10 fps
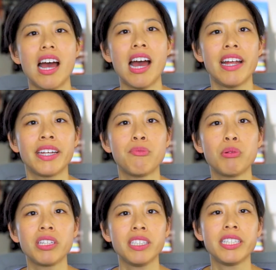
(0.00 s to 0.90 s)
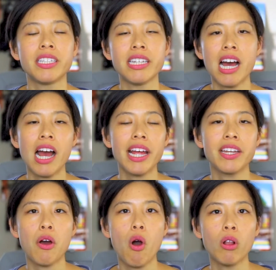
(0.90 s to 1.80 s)
I completely
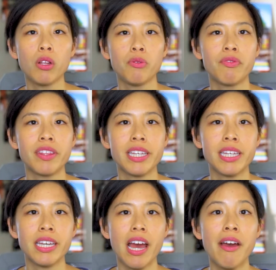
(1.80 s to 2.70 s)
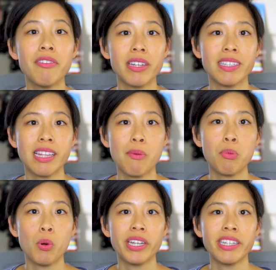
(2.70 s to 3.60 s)
denied all of the evidence that
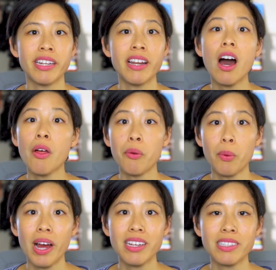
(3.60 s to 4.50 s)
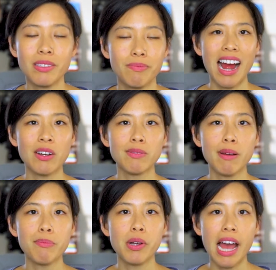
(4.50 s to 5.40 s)
pointed otherwise. I
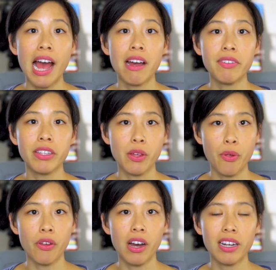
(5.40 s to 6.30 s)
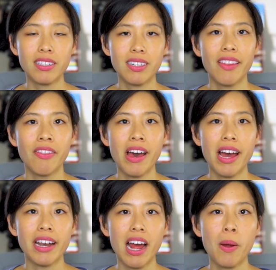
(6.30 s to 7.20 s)
remember having the thought
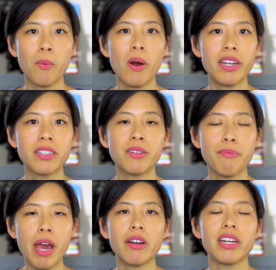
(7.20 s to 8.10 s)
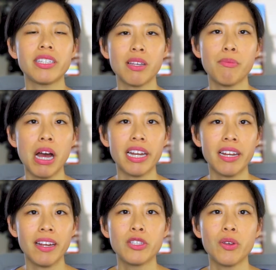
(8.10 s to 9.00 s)
that I wanted to marry
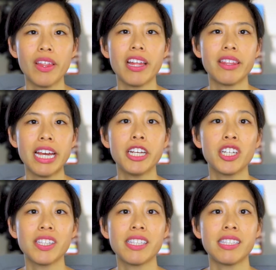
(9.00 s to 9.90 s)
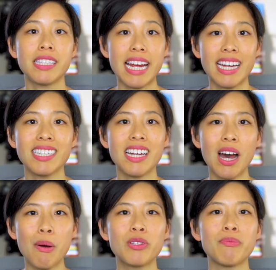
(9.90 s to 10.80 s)
somebody so that they could stand
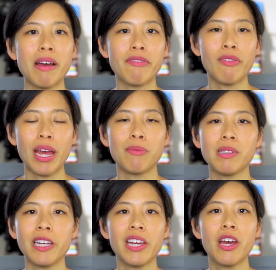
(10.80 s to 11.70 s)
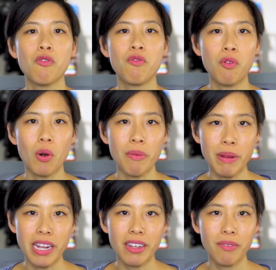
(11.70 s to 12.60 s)
up to my family for
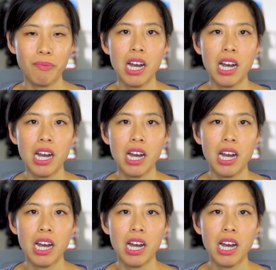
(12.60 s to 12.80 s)
me.